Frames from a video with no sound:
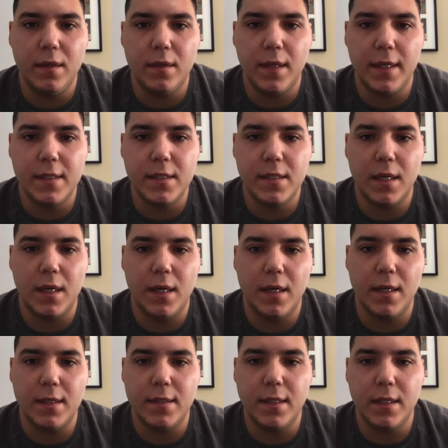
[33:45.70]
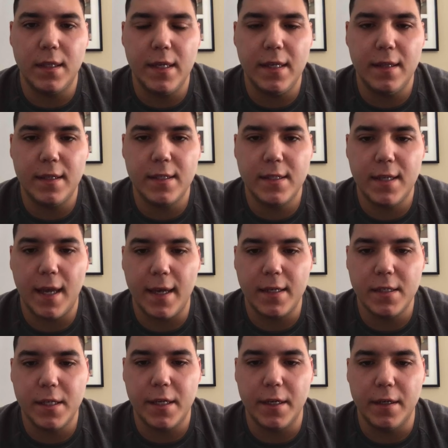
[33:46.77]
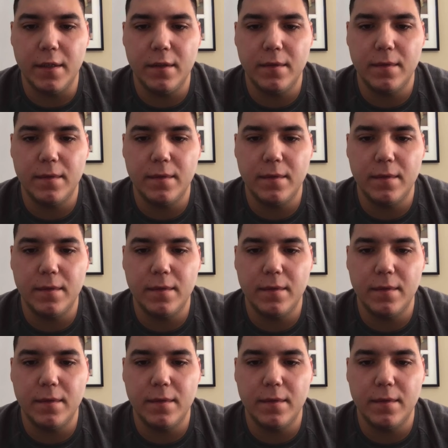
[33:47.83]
Let's delete this text here.